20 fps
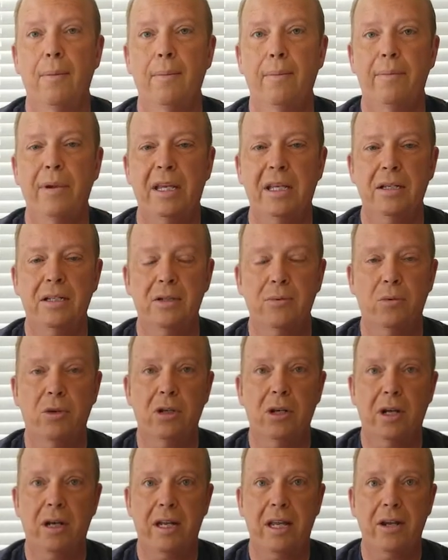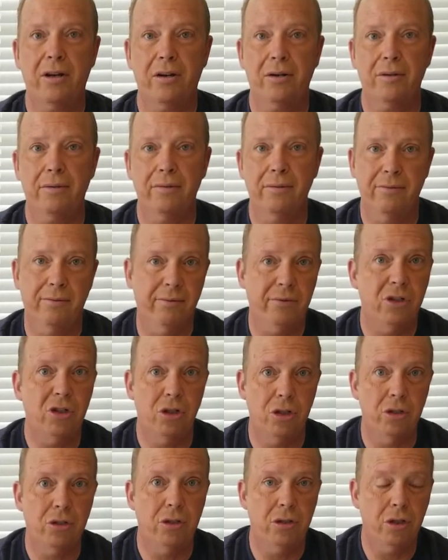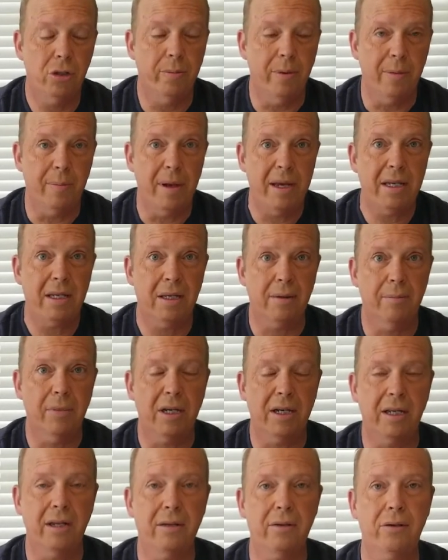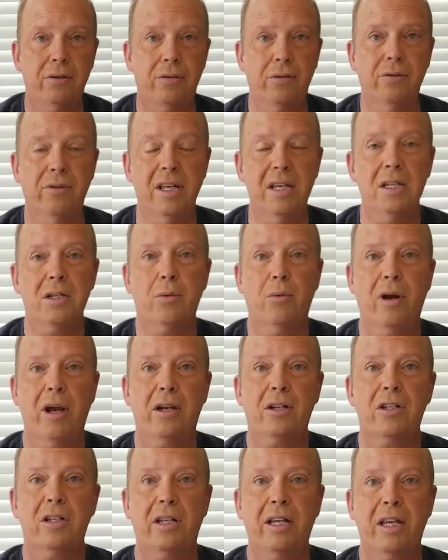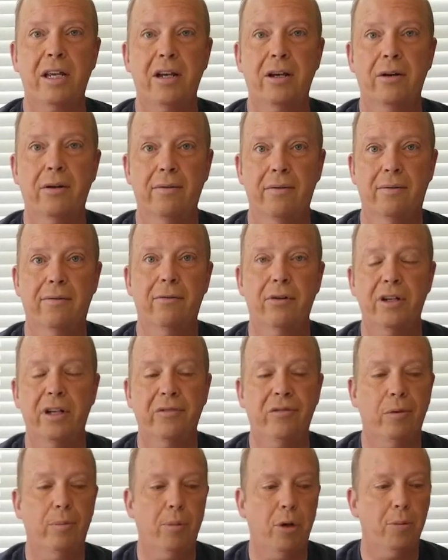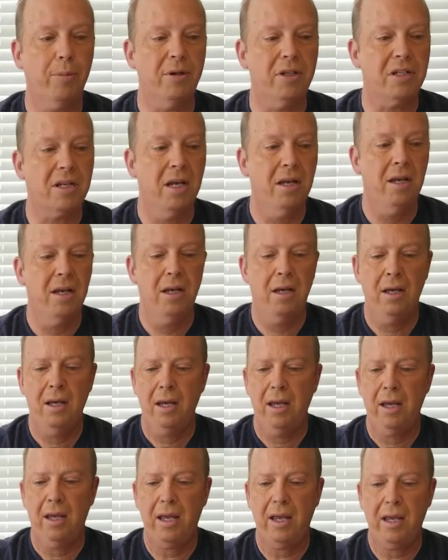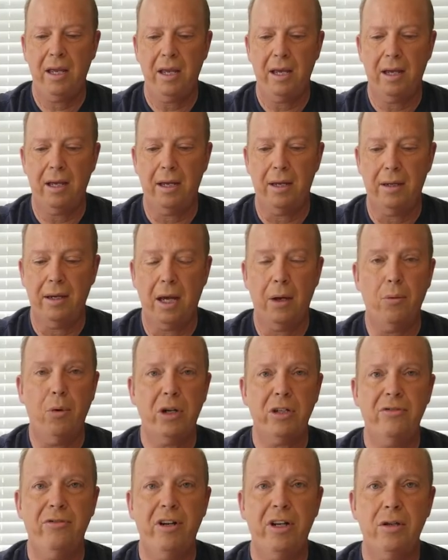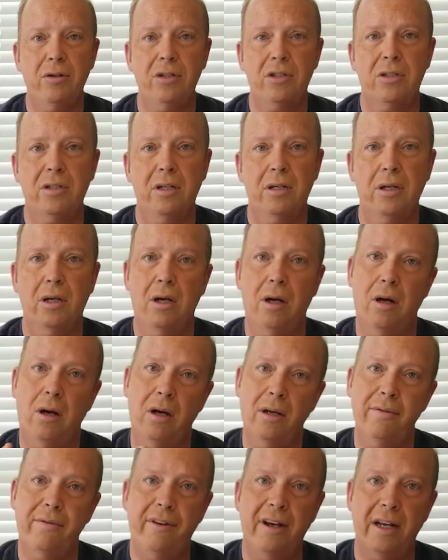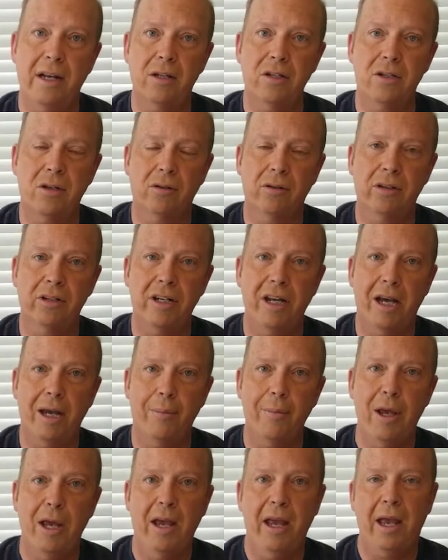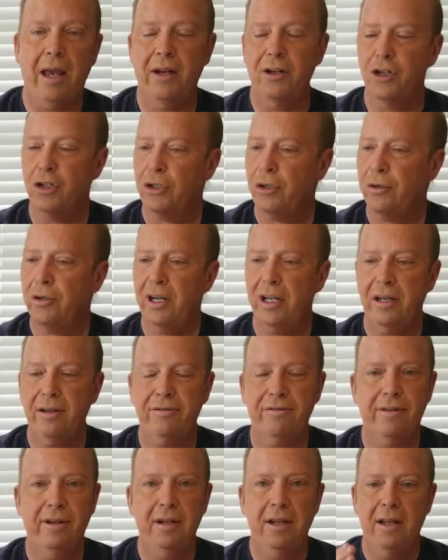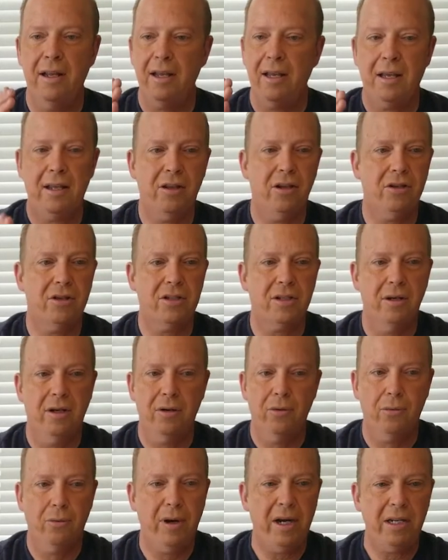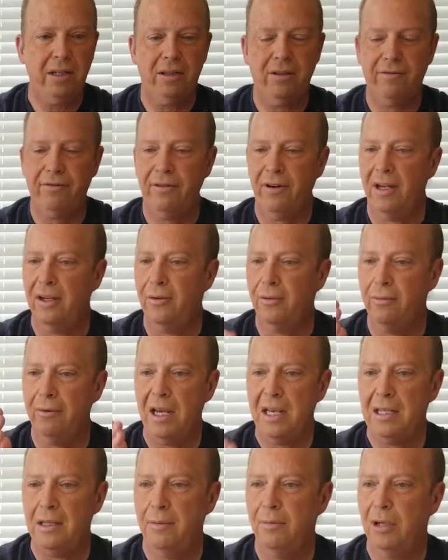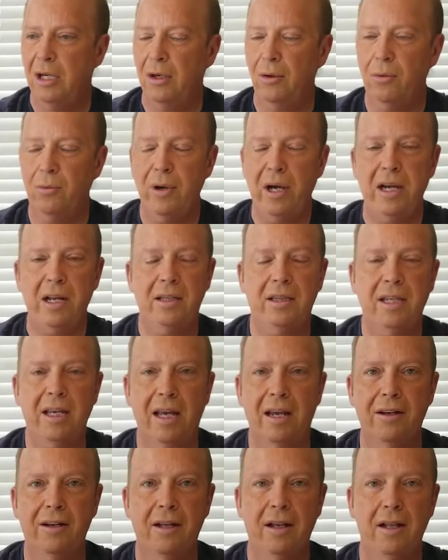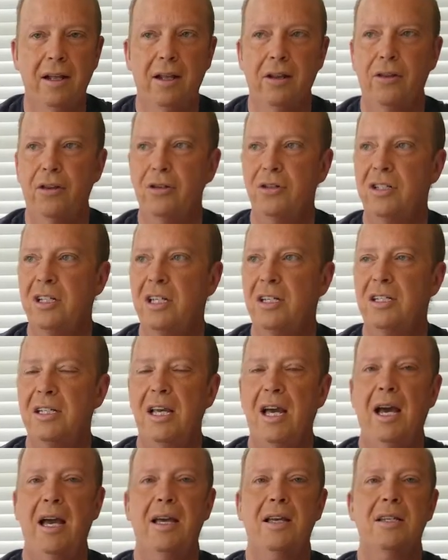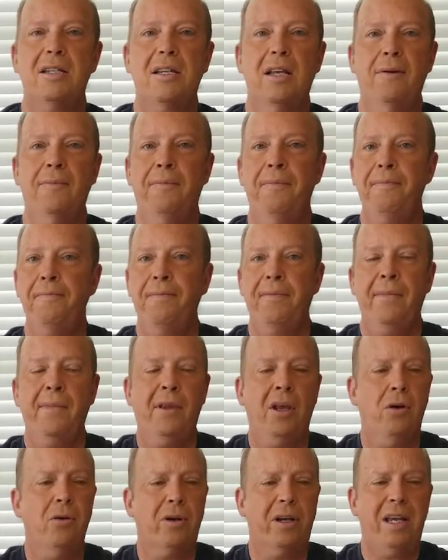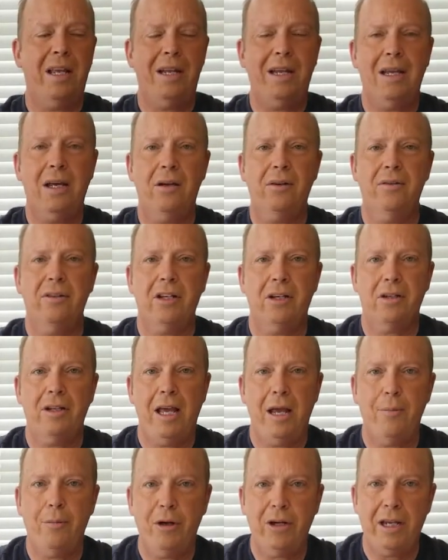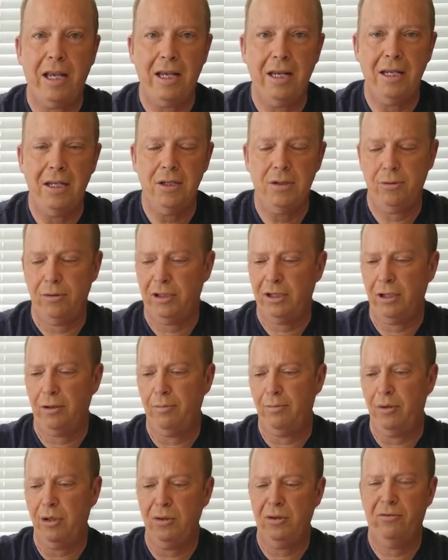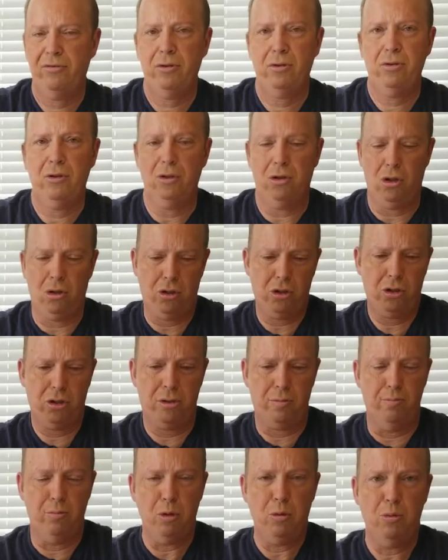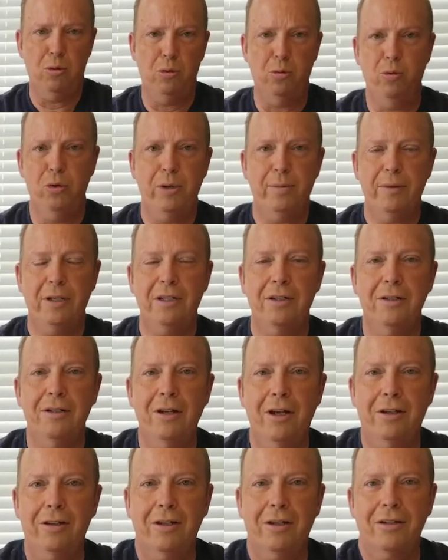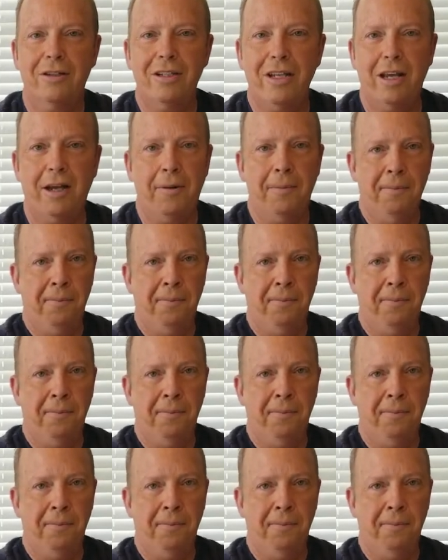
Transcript: because we're not here to be making money through this, we're actually here for a different purpose. I watch videos on finance all the time, and sure enough, there's right at the front, right in the middle, right at the end, there's these guys who are getting out of their Lamborghinis with their beautiful, large-boobed women, and they're saying,